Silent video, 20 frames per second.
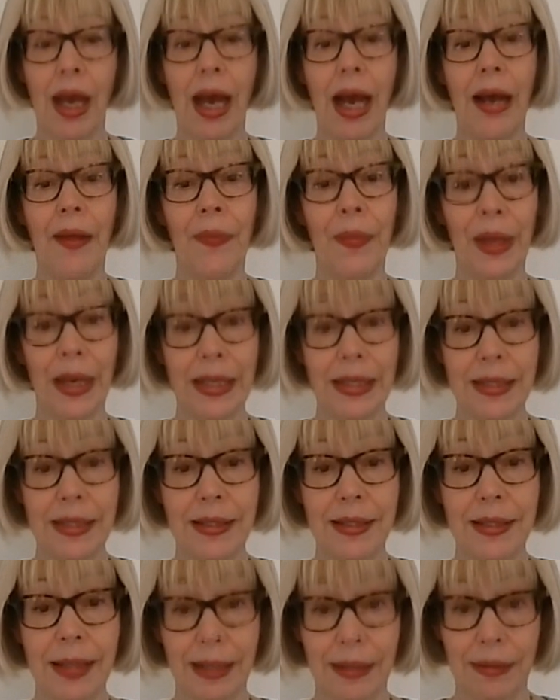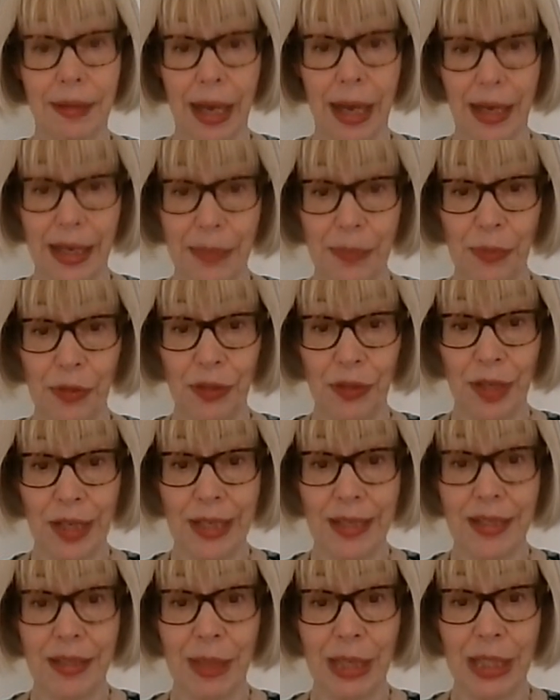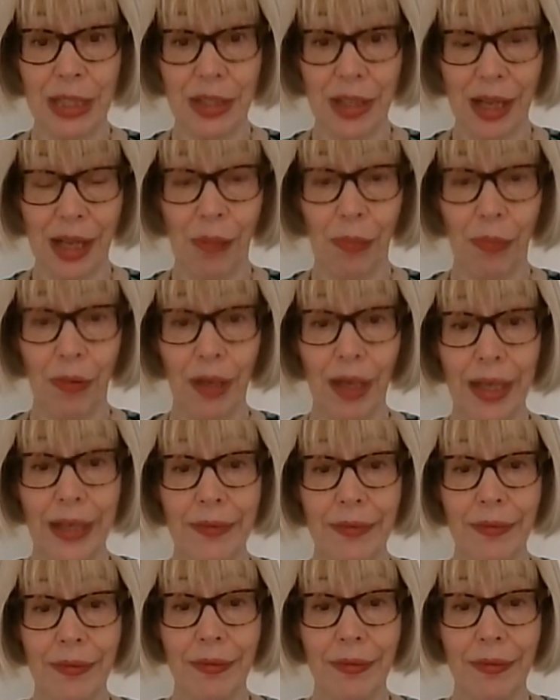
and that is the Admiral Nurse Dementia Helpline